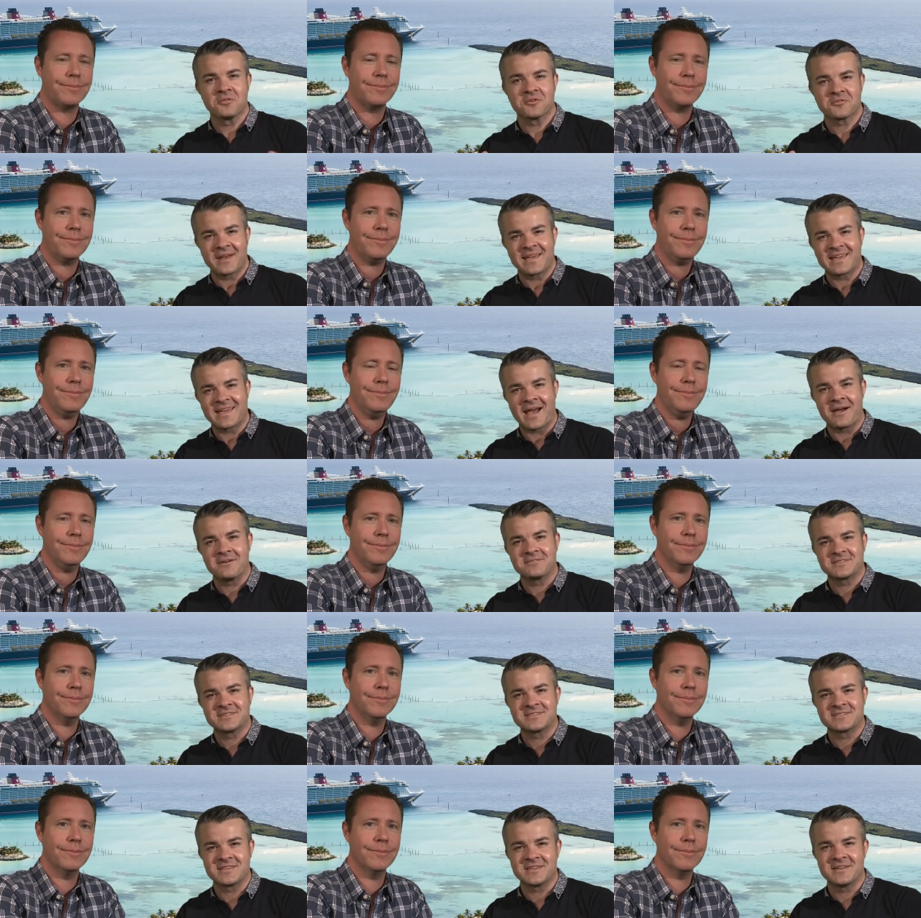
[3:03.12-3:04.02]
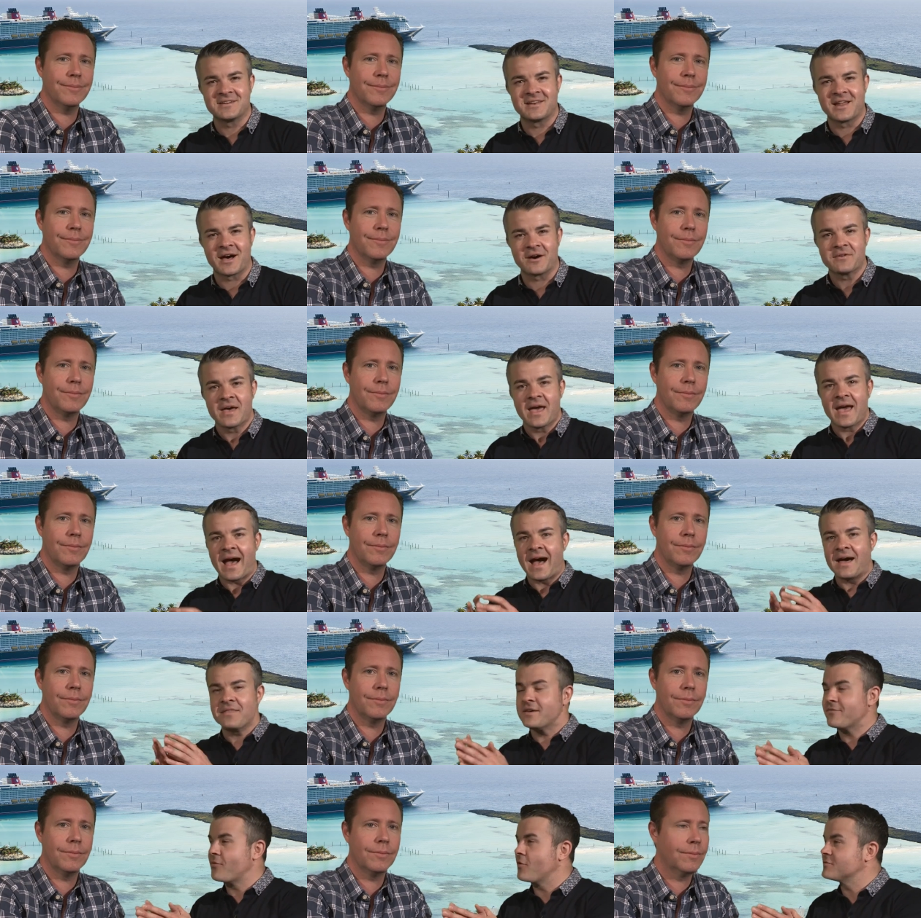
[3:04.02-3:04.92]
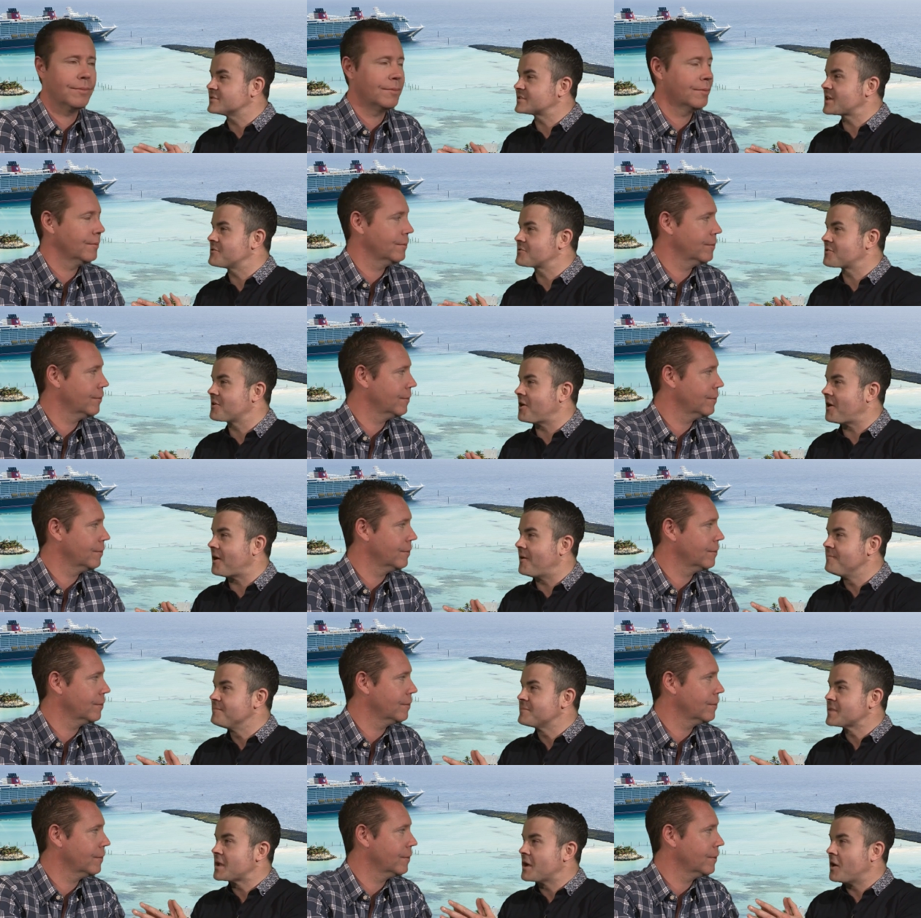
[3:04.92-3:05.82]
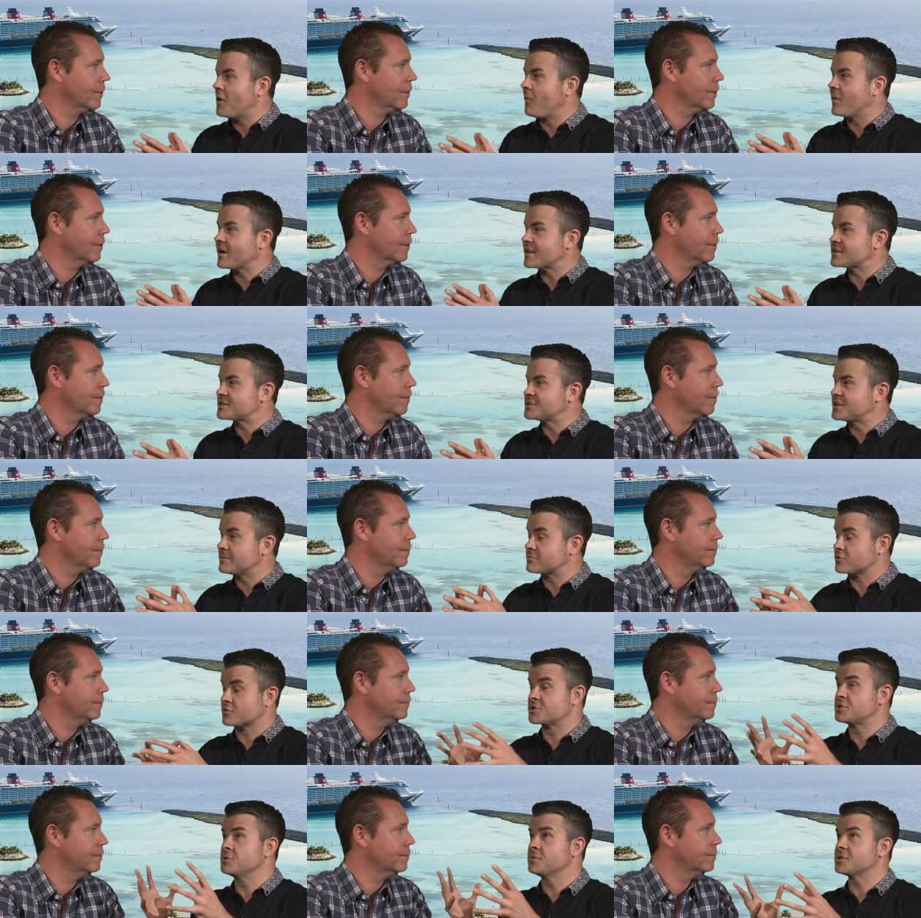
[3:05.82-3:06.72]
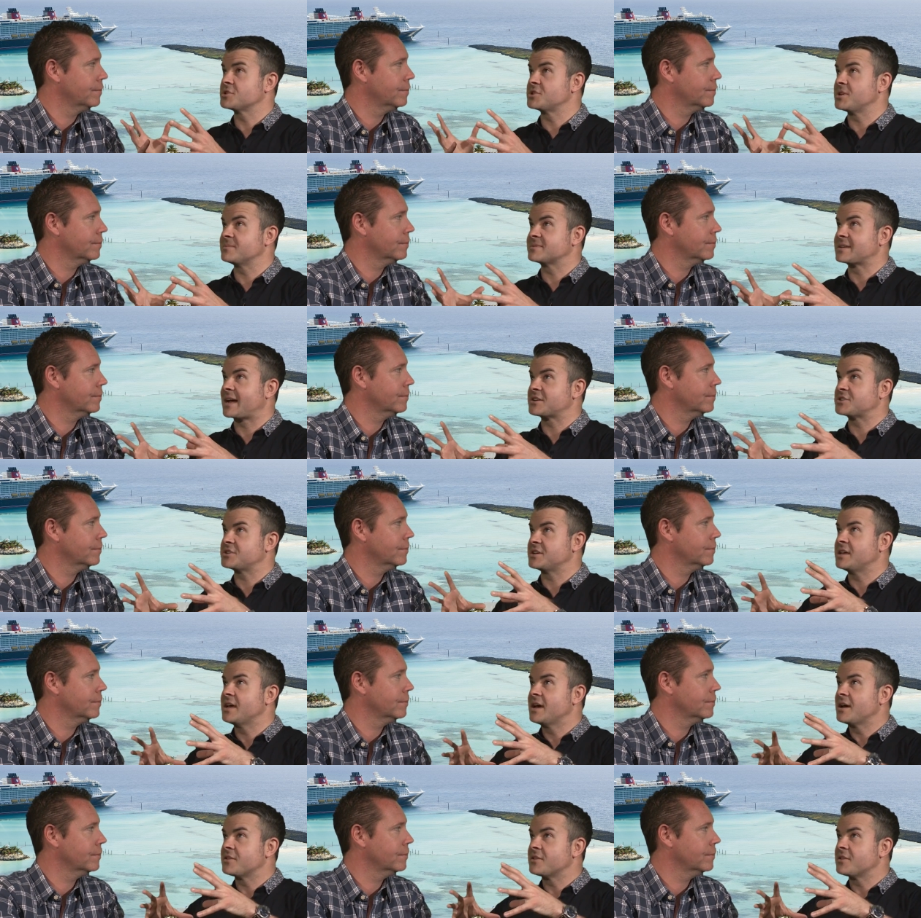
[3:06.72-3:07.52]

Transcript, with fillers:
Speaker 1: all the great characters that you love. And they've also got on one of the ships, or two of the ships actually,